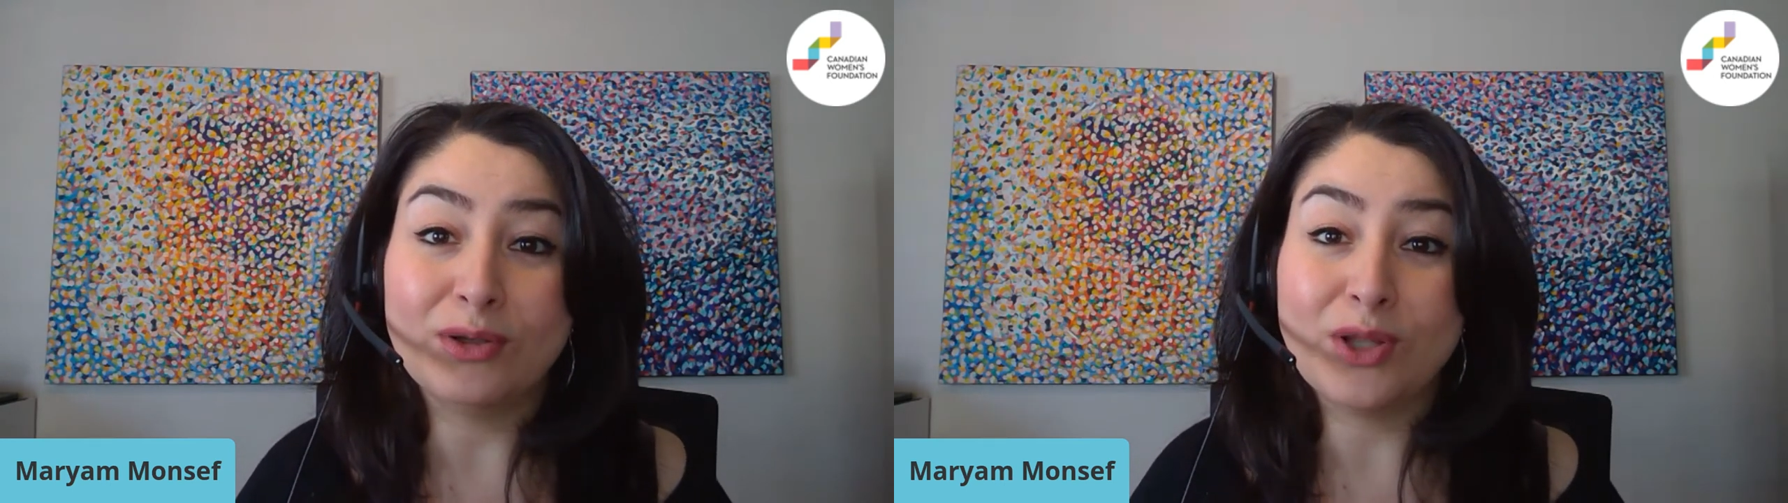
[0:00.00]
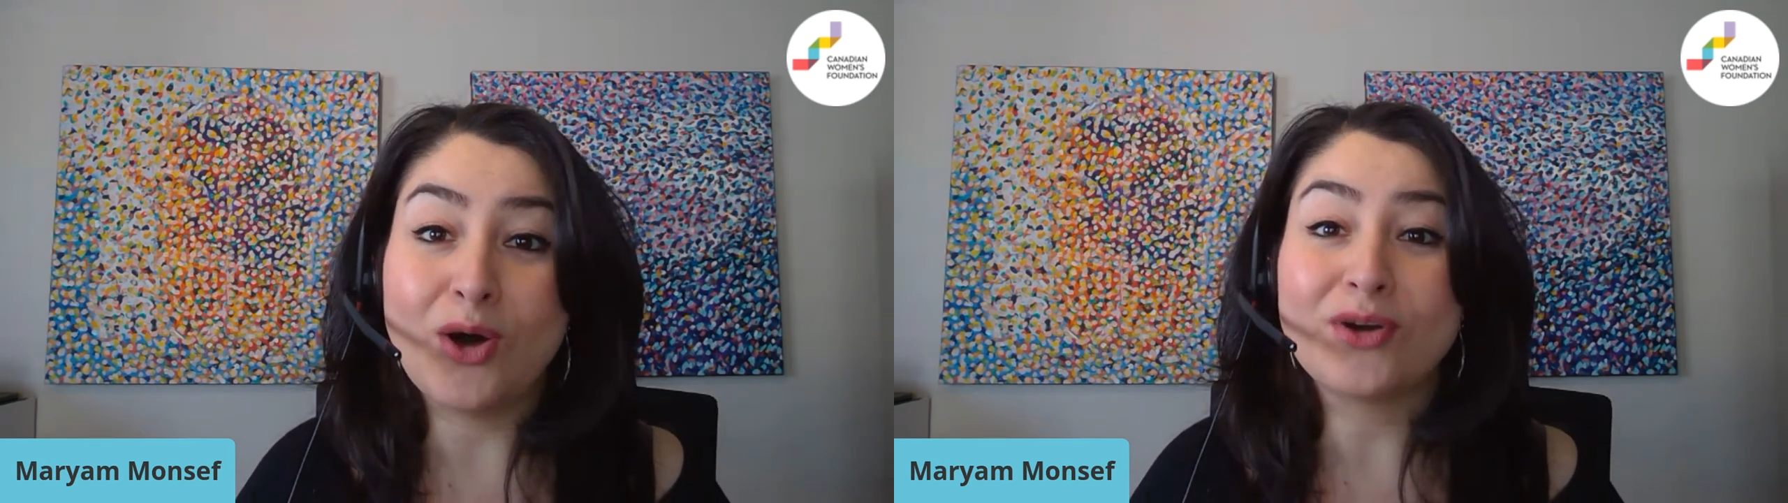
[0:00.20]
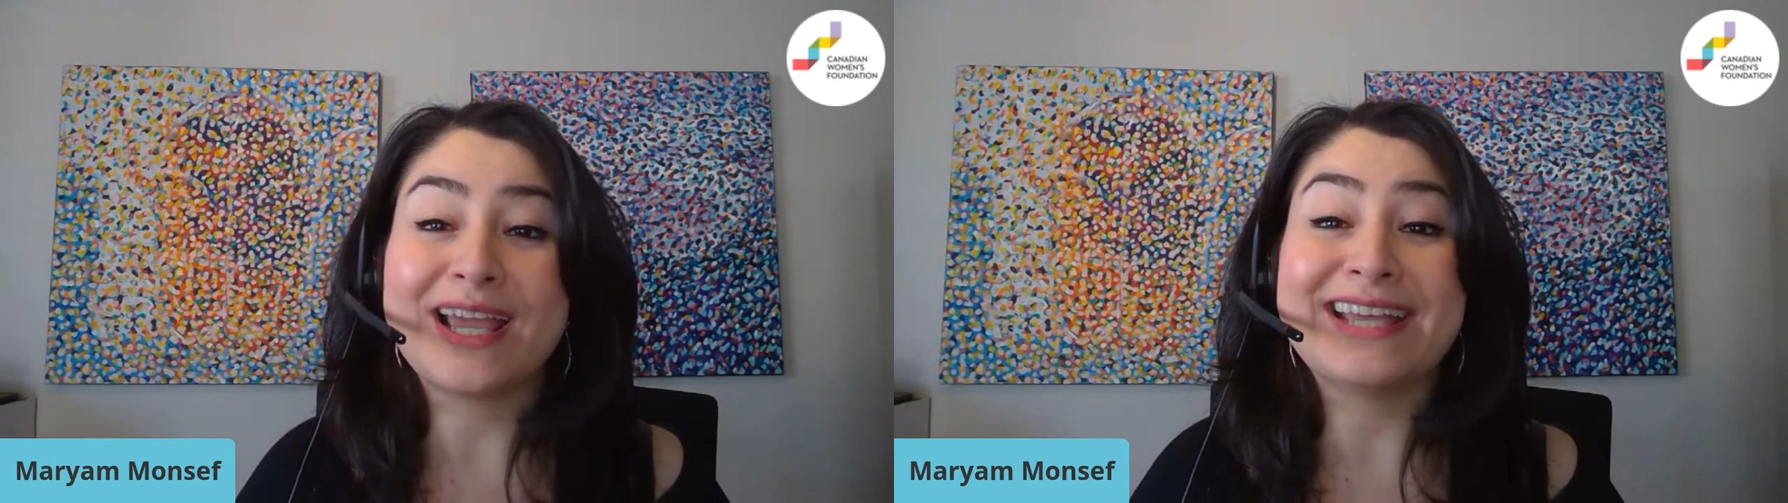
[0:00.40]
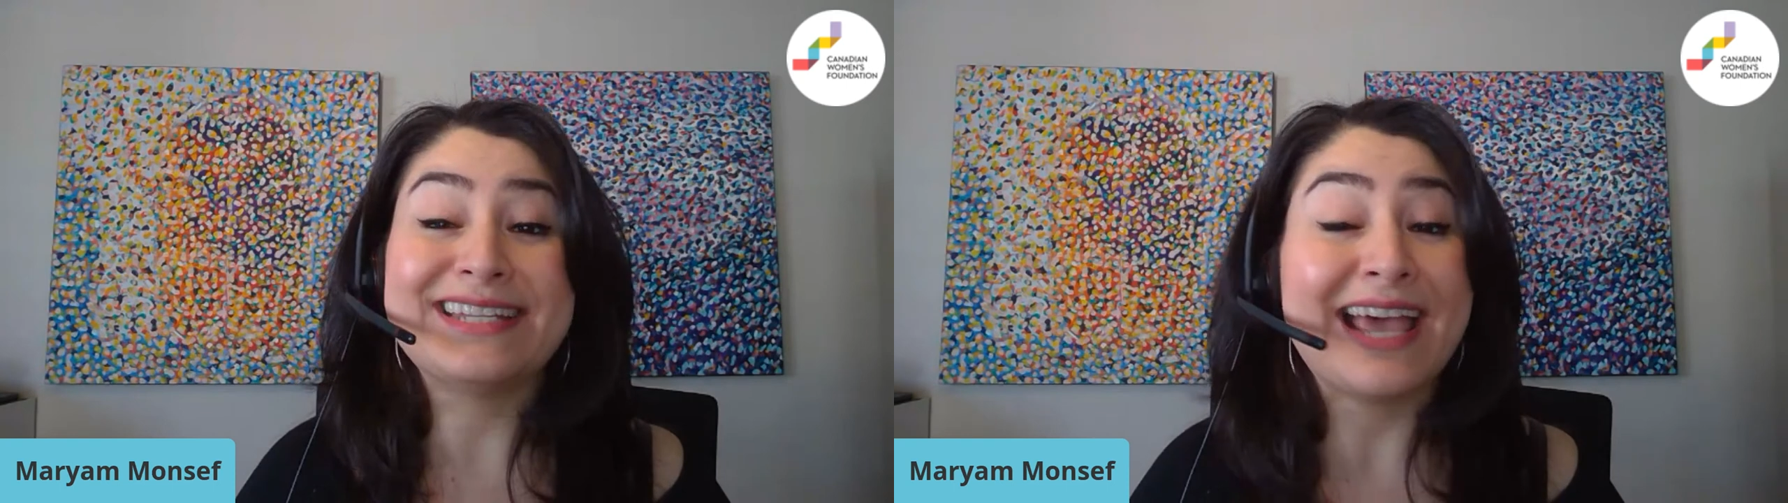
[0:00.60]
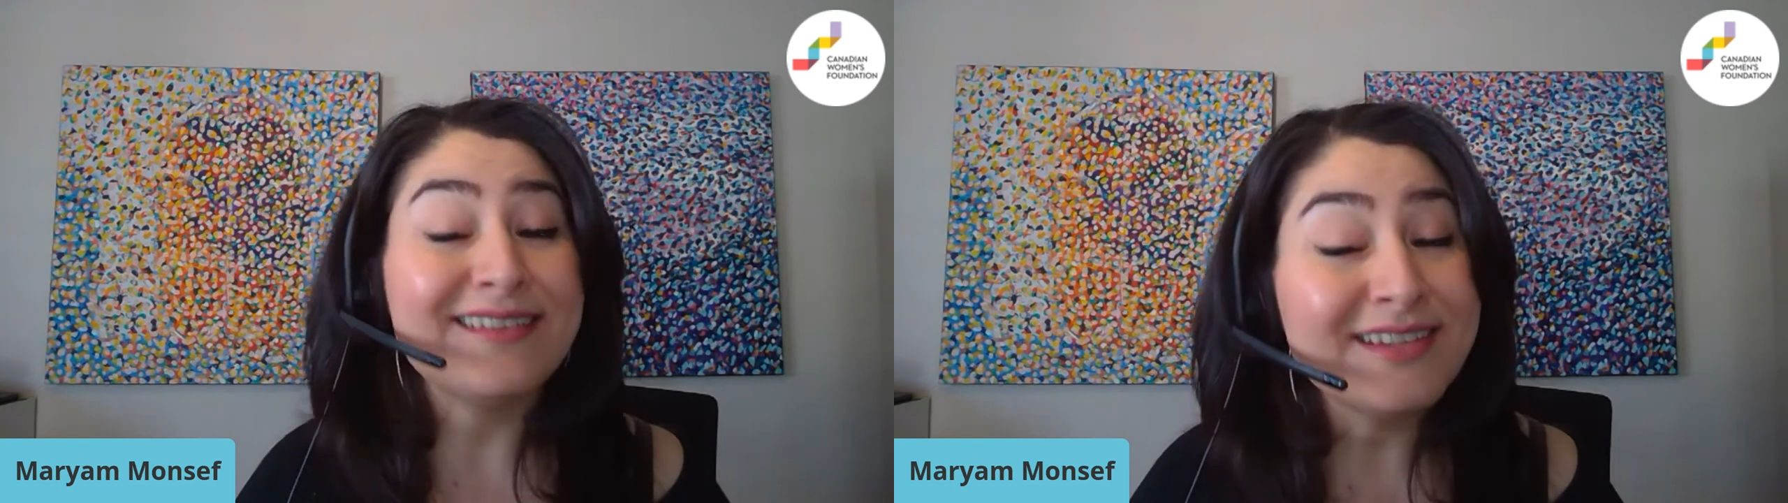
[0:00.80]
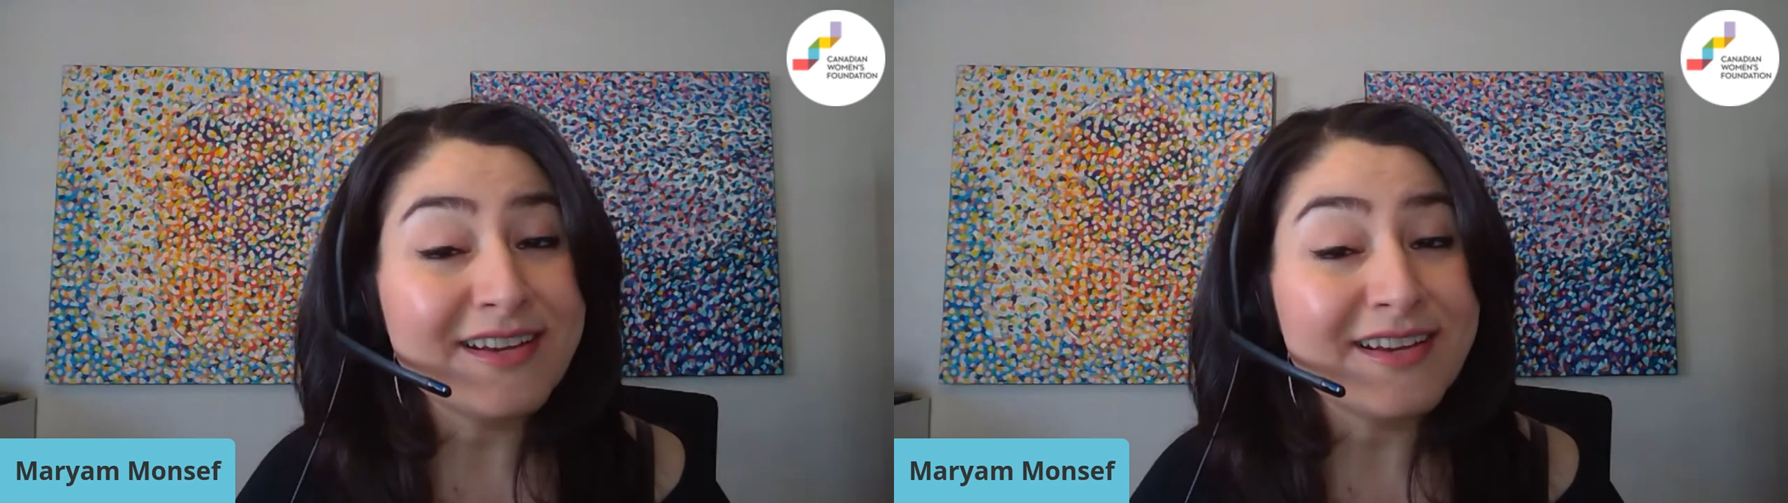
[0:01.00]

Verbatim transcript: along a 10